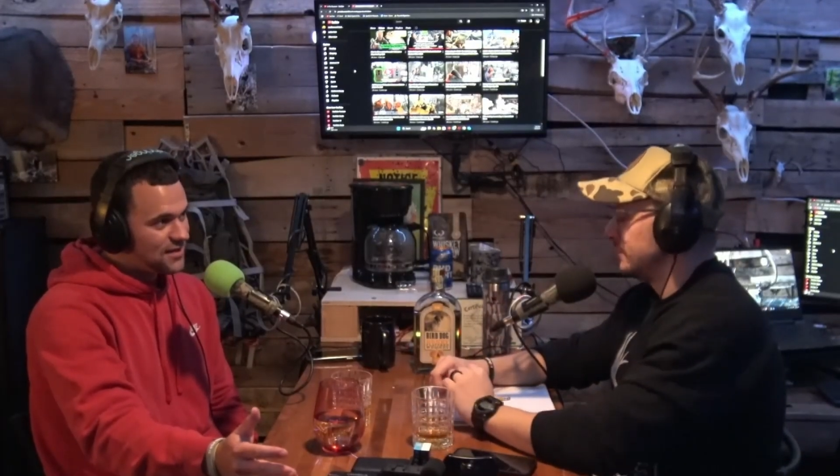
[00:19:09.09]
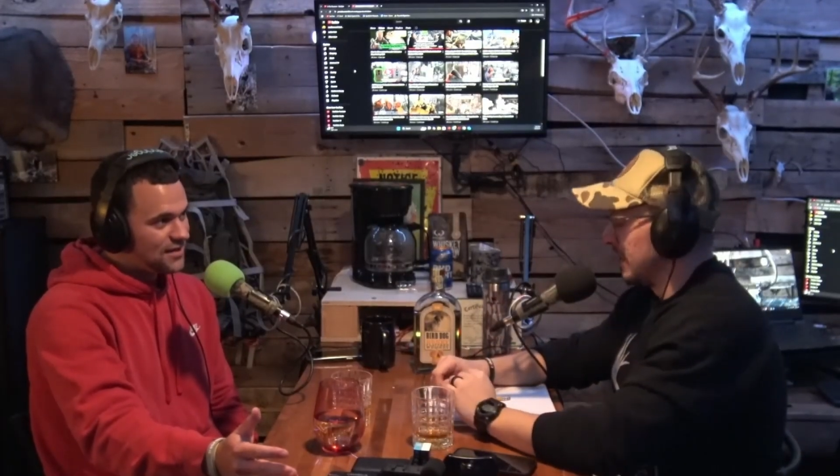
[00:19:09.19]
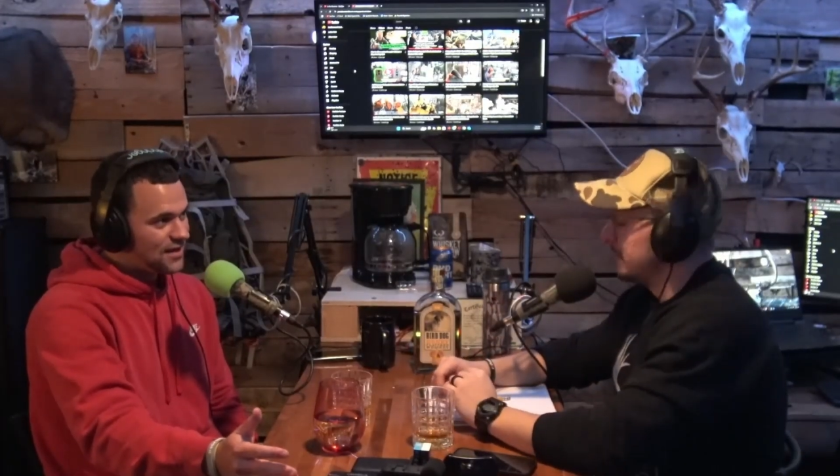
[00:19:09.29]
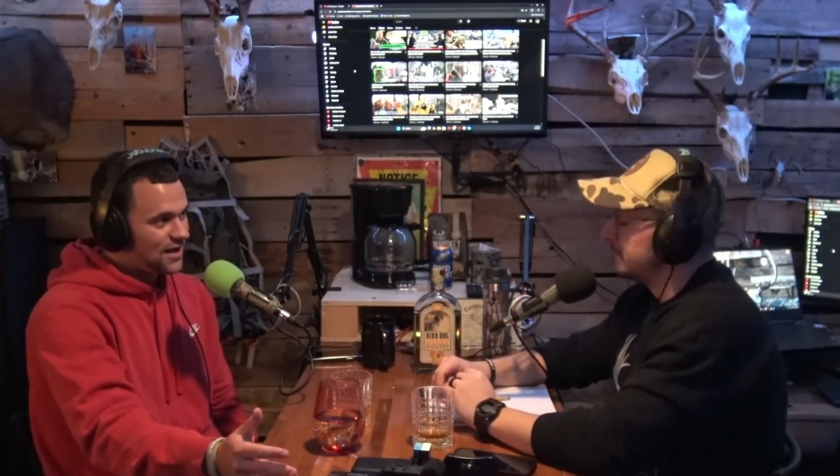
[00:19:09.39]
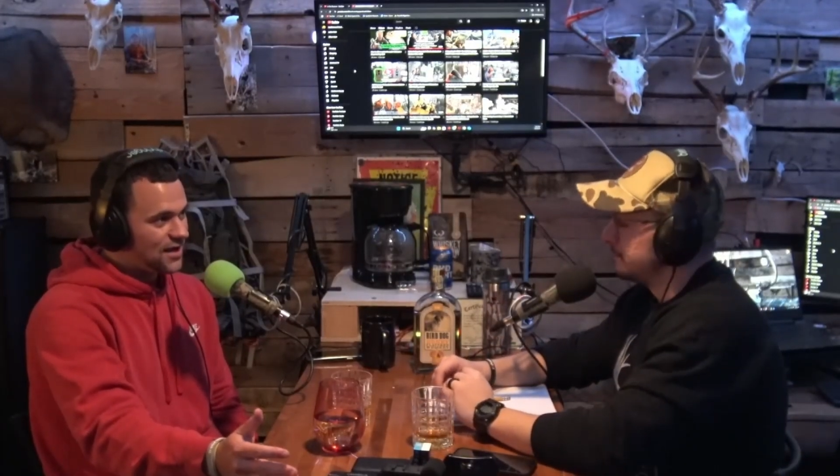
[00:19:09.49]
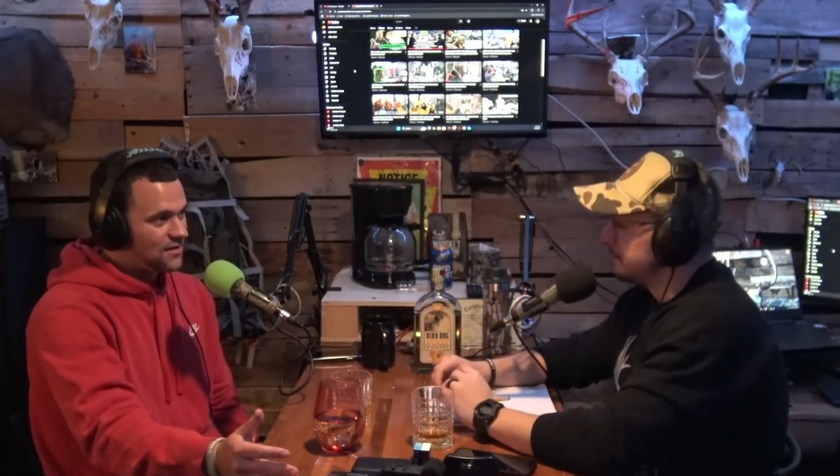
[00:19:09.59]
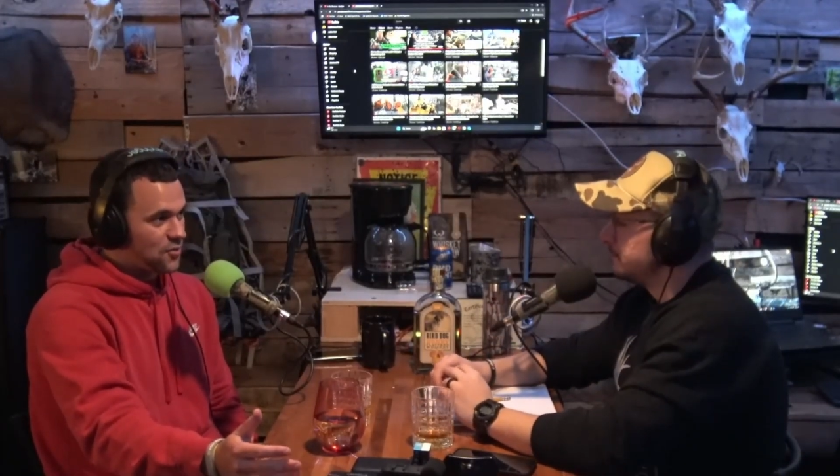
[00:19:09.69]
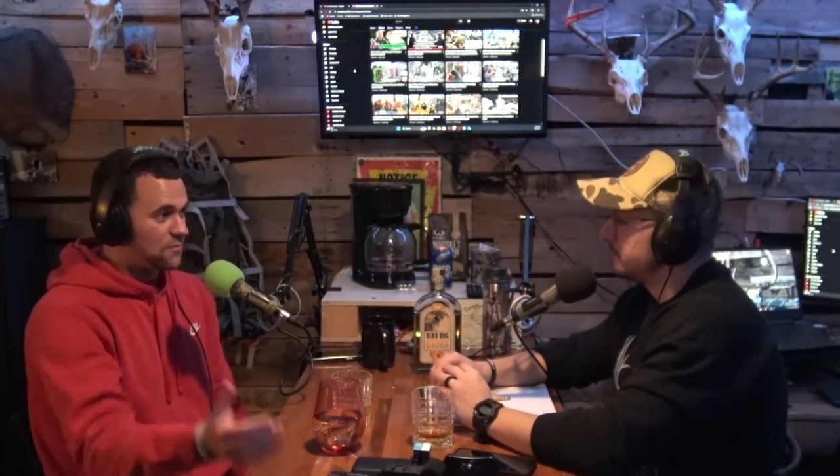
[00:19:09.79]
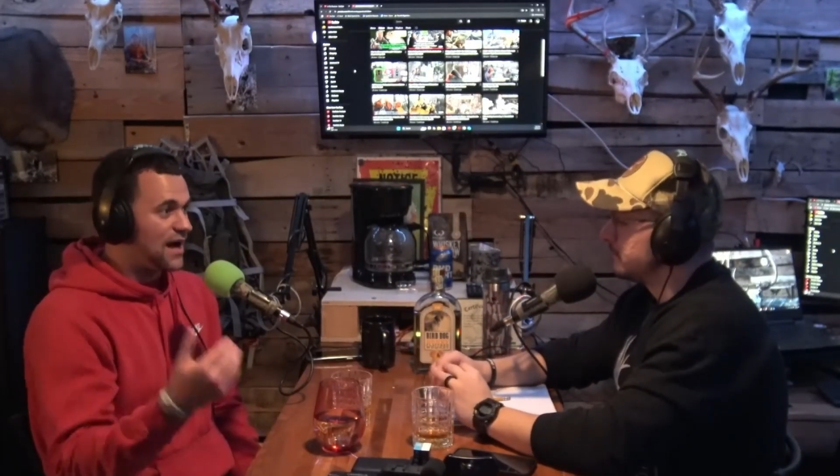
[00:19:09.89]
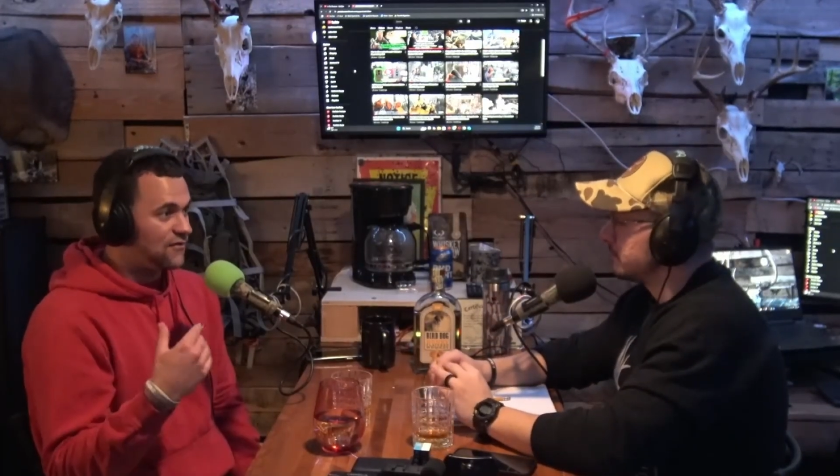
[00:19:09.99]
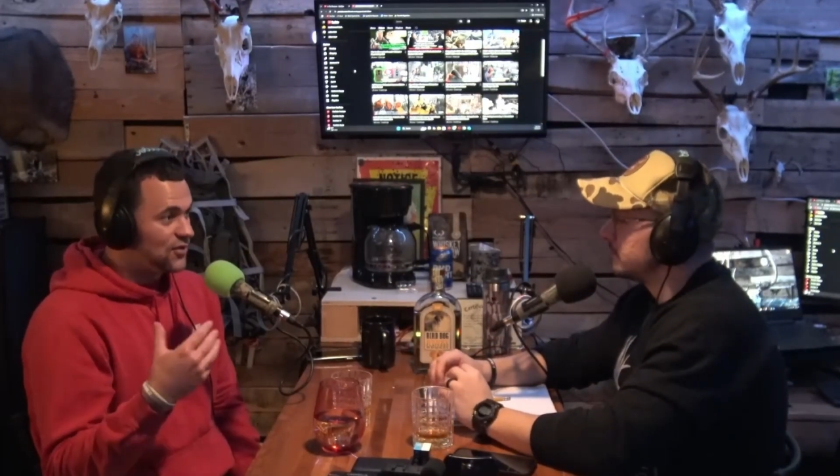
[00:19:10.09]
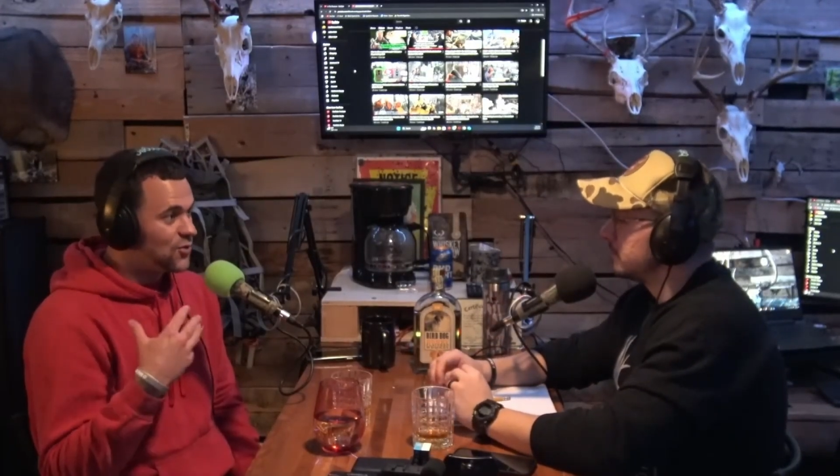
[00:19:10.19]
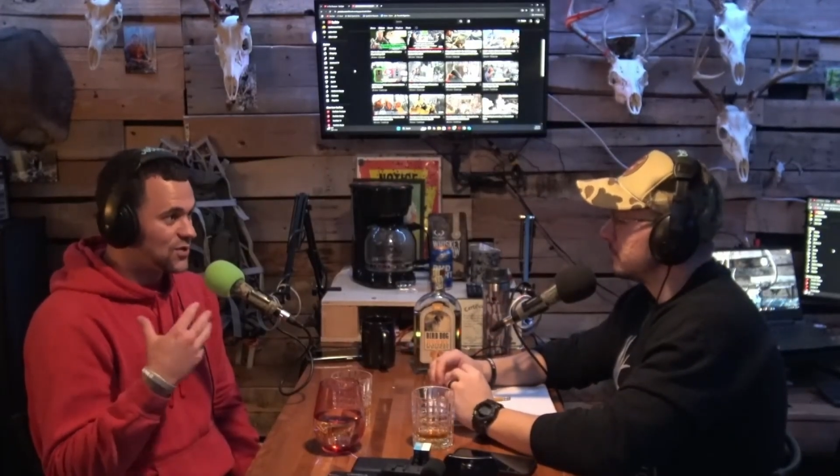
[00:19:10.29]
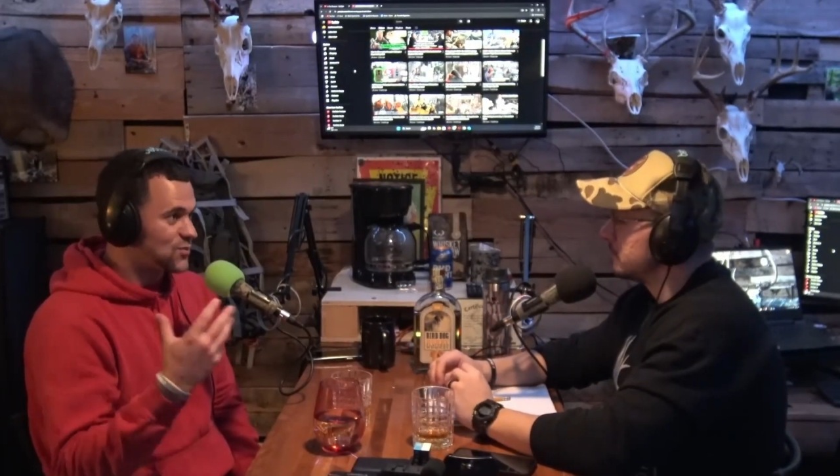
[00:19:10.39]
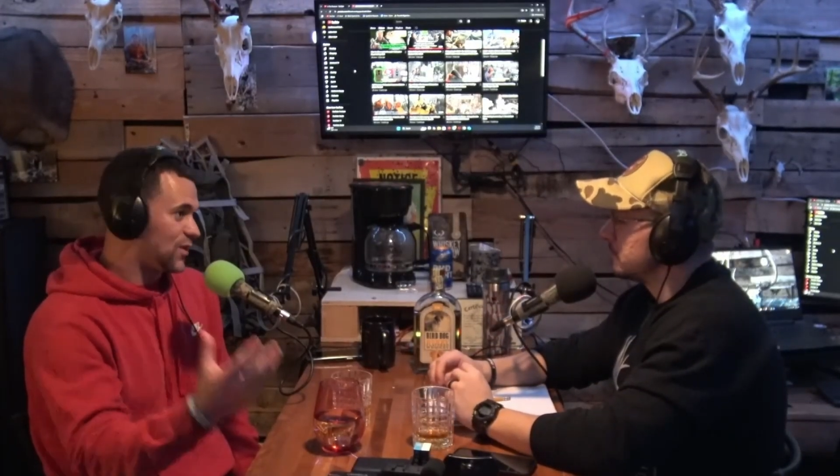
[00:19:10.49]
Yeah. Or my view
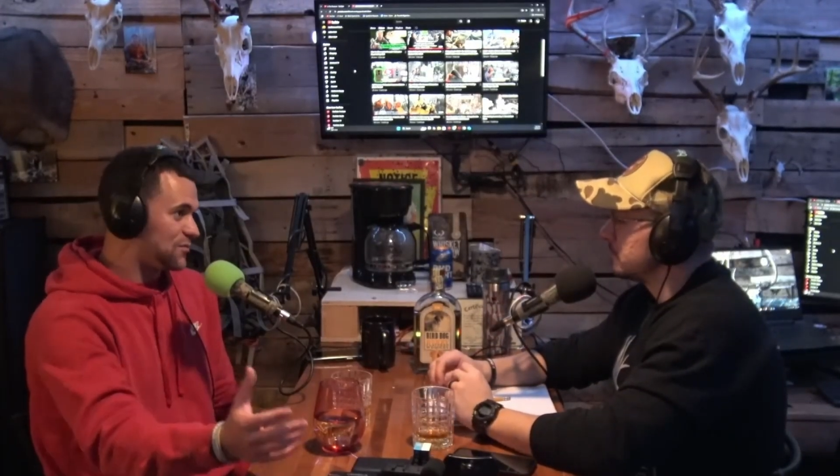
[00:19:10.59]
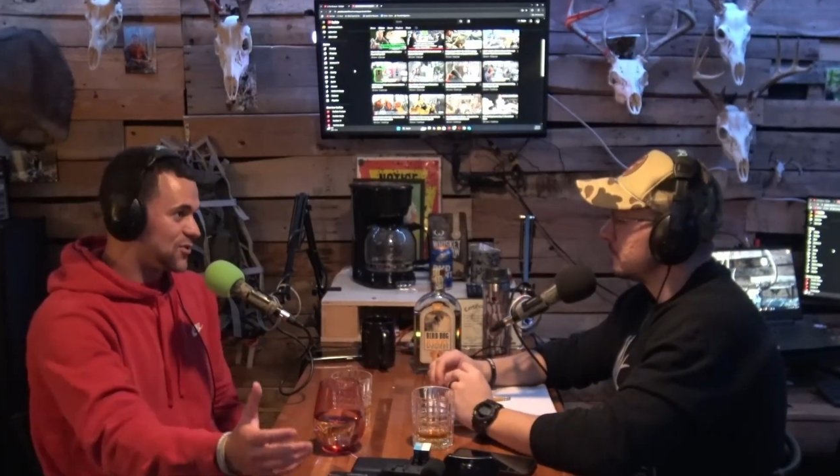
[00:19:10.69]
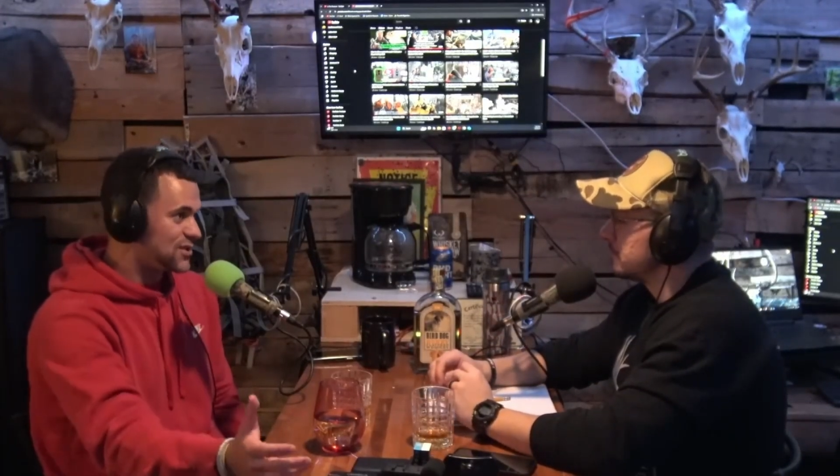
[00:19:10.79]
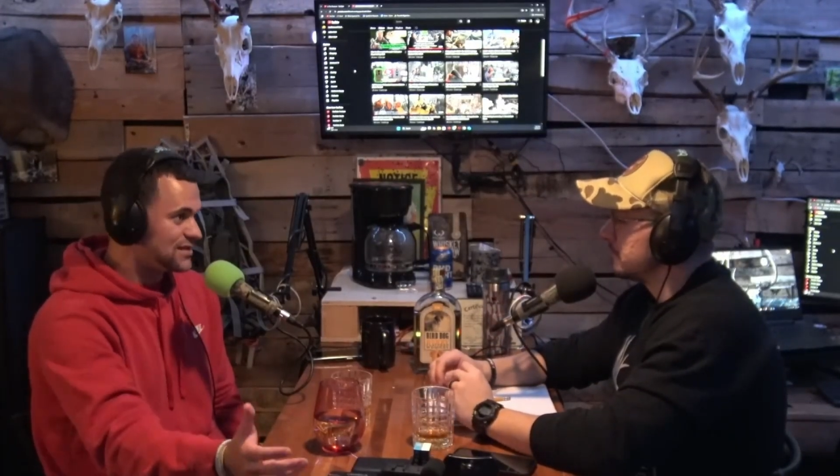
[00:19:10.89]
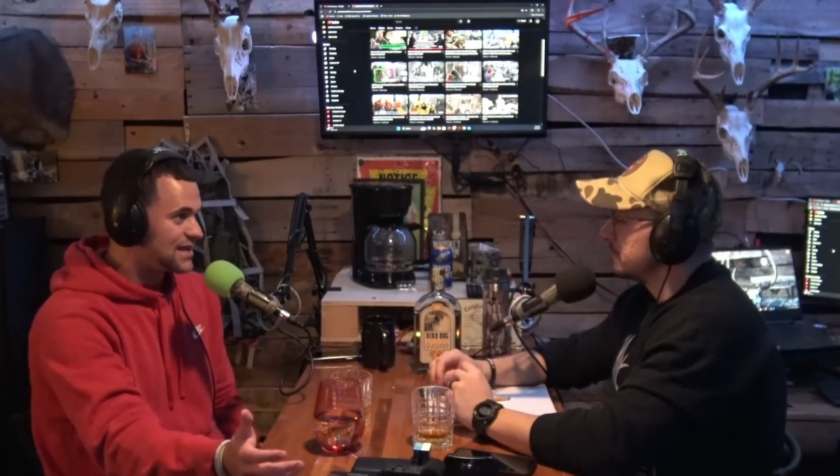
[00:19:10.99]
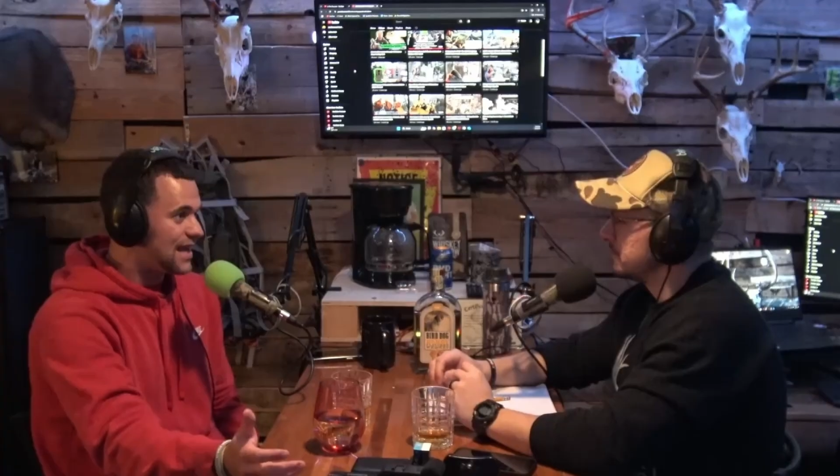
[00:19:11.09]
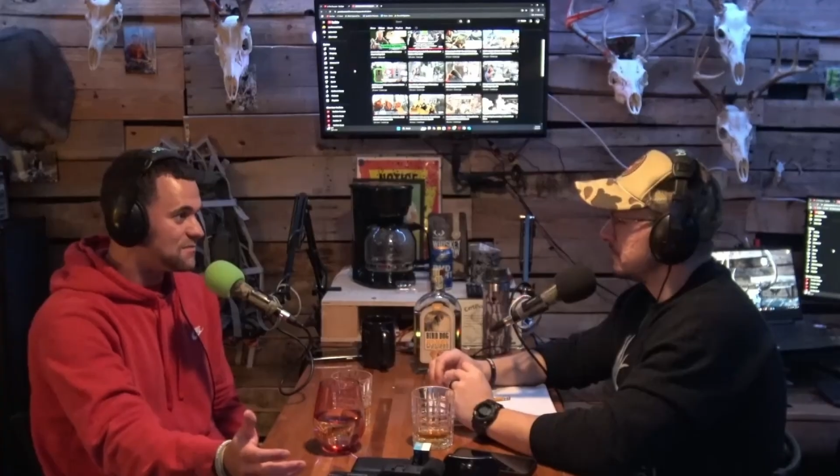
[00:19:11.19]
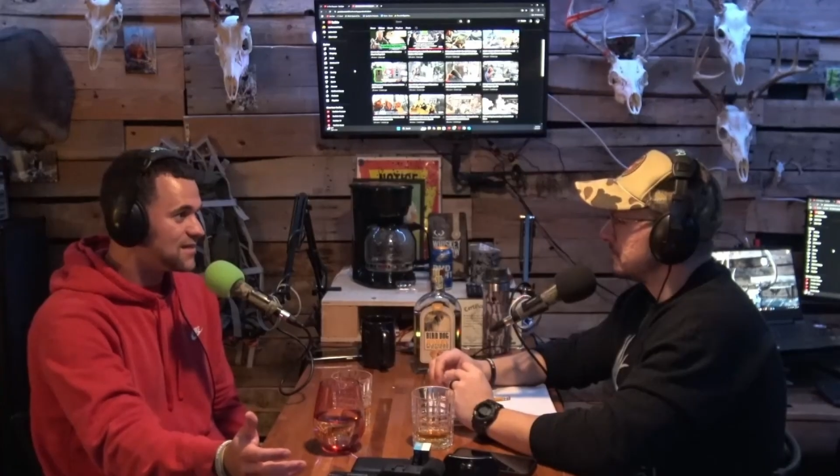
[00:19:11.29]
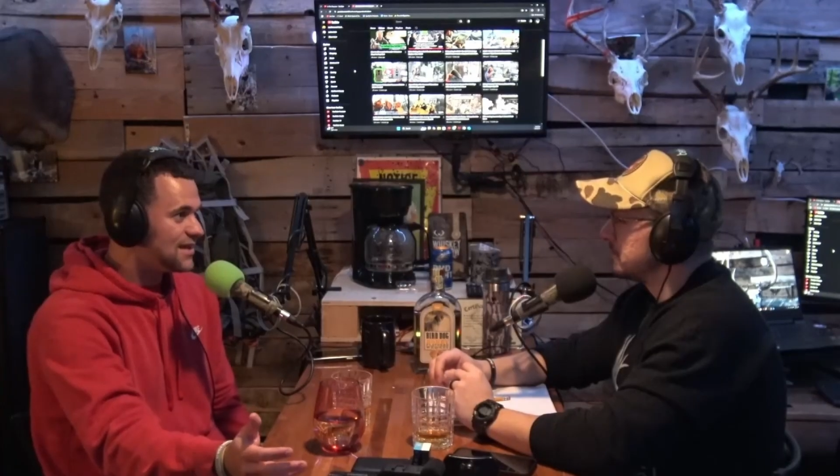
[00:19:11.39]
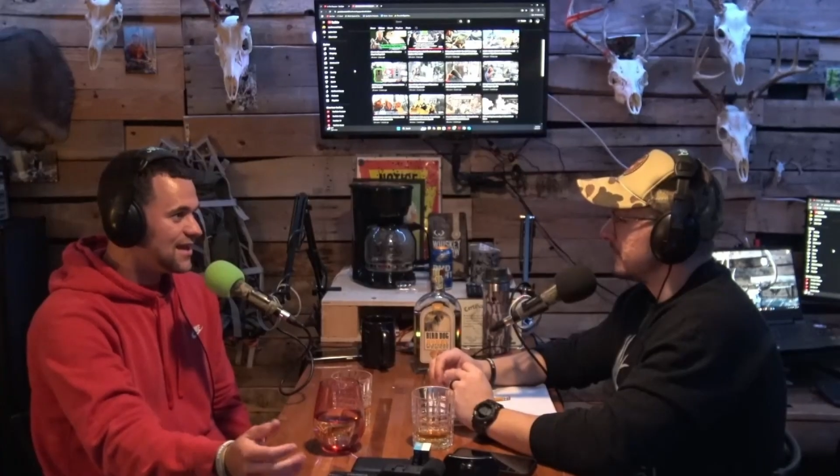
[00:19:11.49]
was one person's game.